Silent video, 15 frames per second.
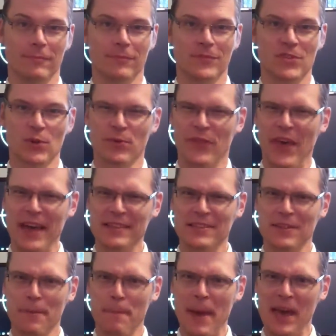So that's
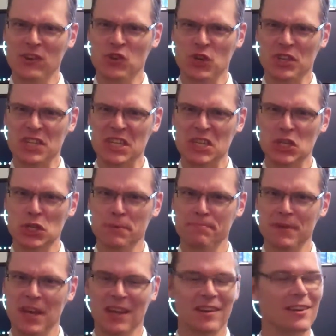the magic system,
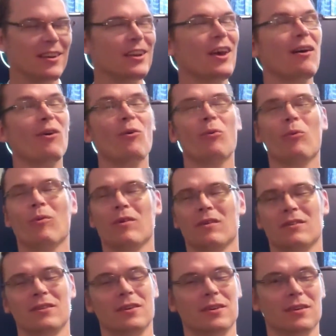Dan?
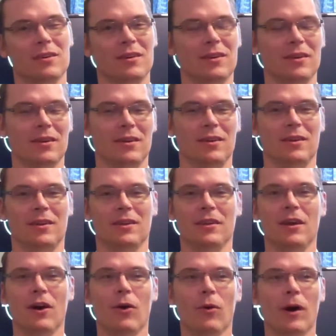
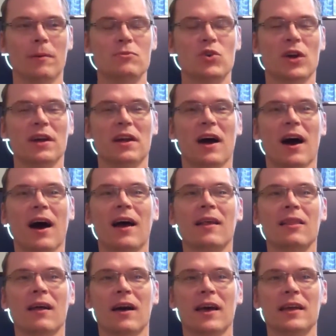No, I'm trying to
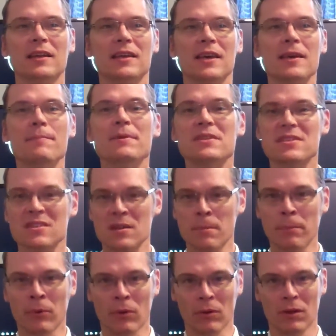highlight, keep it
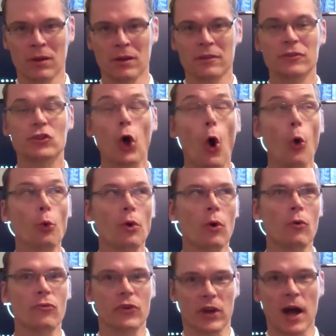simple. Don't
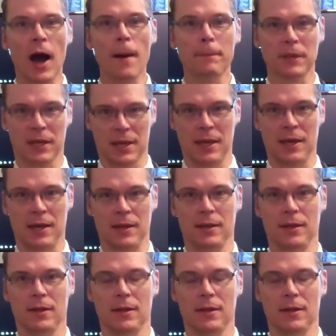overcomplicate it.